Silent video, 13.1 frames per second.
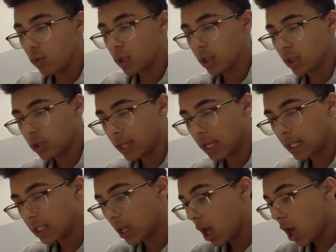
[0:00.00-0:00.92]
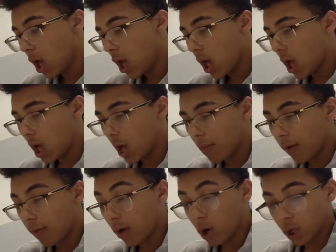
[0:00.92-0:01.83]
which is a new taste
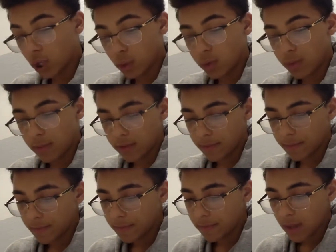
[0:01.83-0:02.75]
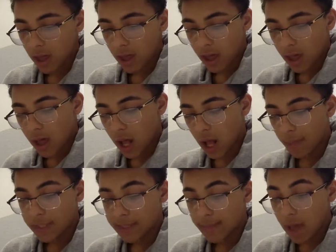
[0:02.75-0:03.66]
of our glutamine.
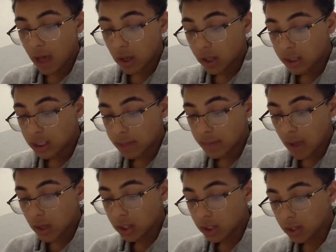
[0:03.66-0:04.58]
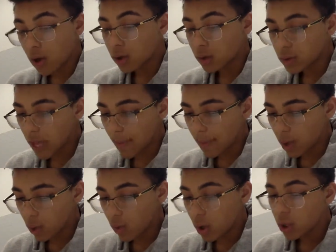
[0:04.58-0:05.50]
Smell is also
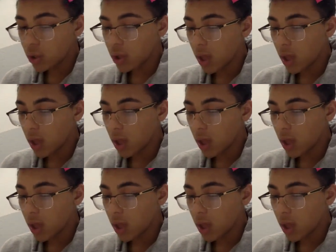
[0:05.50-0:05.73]
chemical.